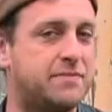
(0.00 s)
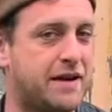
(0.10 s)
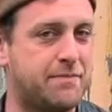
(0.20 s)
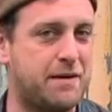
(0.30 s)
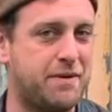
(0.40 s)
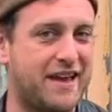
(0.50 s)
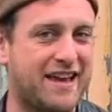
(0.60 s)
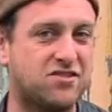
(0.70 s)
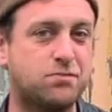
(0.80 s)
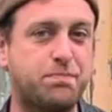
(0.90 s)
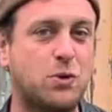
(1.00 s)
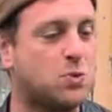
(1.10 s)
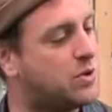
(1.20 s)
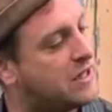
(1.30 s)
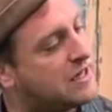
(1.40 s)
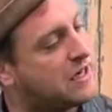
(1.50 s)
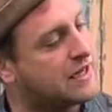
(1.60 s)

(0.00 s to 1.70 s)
It may be a spoon like